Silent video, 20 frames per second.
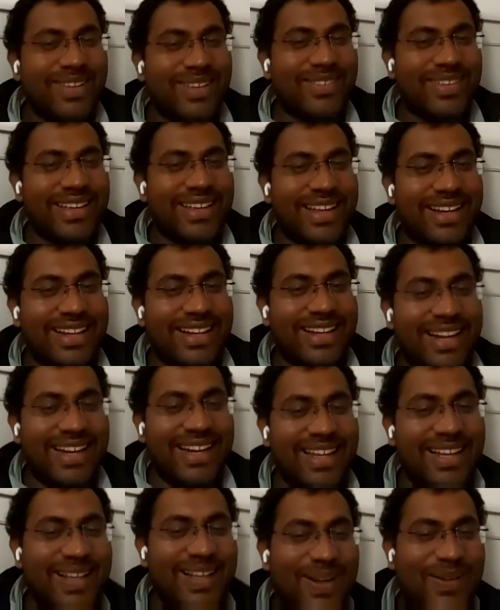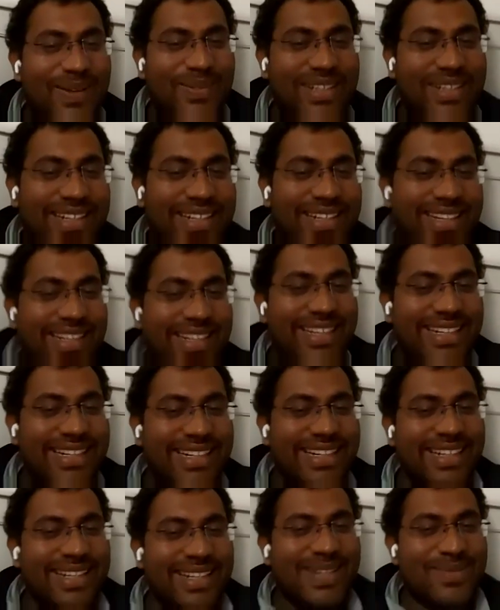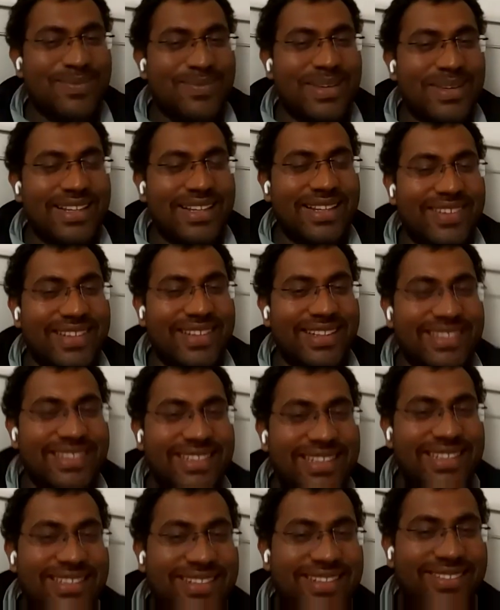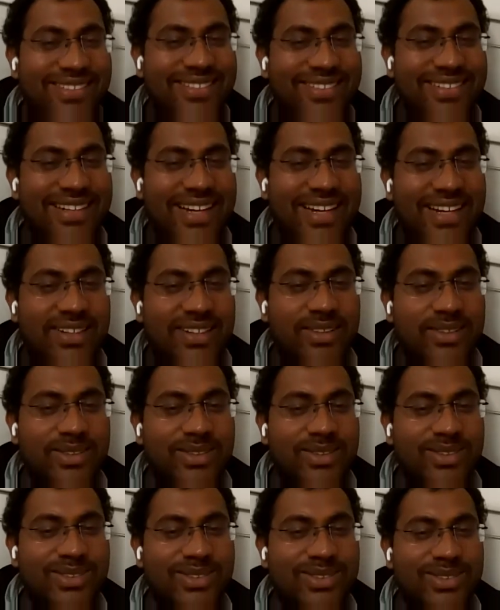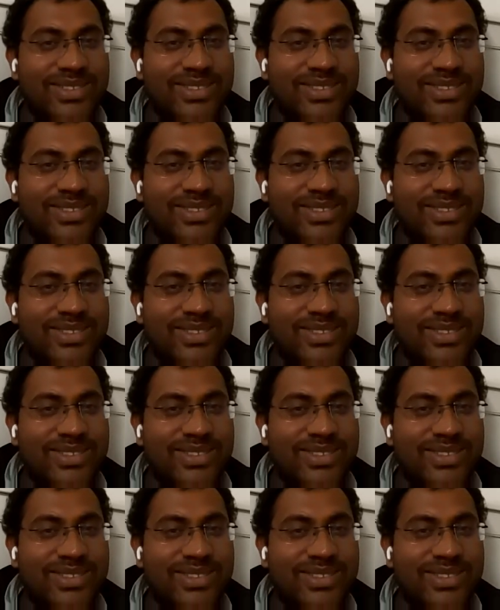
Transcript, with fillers: giving any running commentary here, by the way, just, you know, trying to